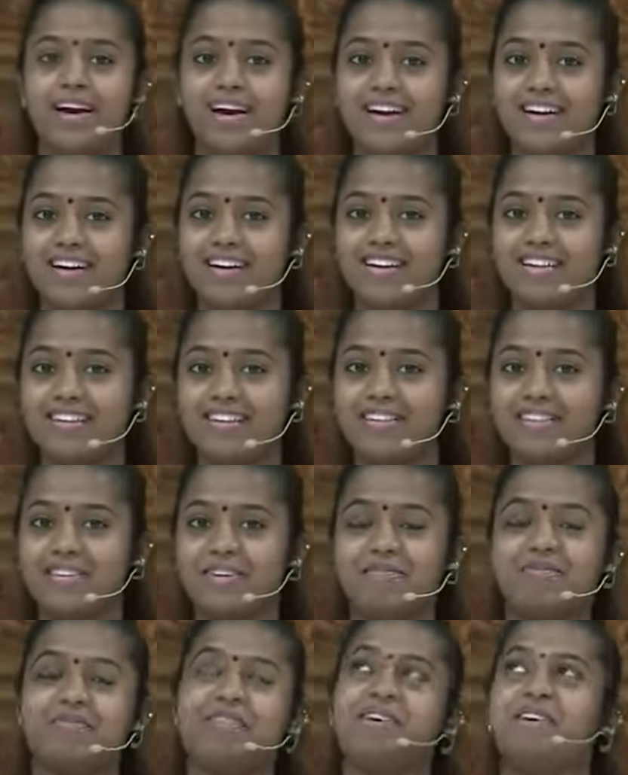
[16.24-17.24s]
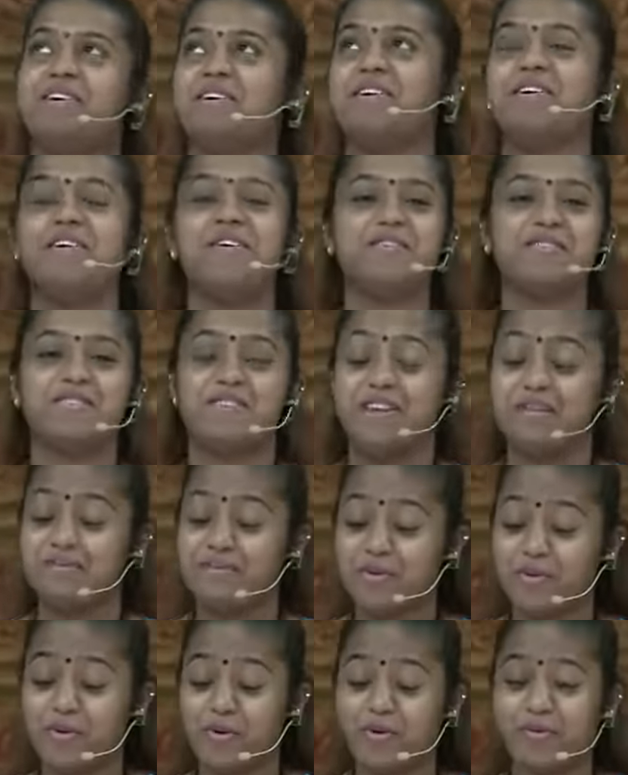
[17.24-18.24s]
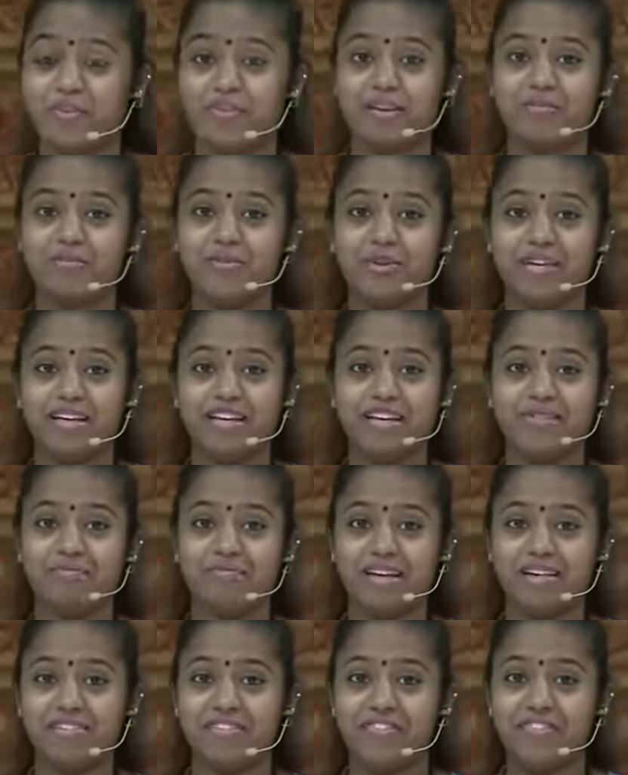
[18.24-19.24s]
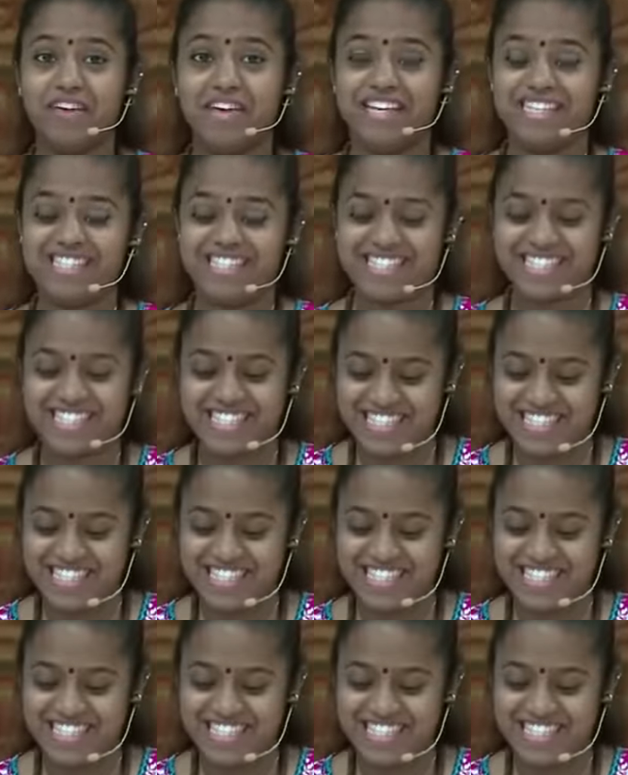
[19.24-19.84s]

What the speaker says: Sorry, I'm so overwhelmed looking at my face.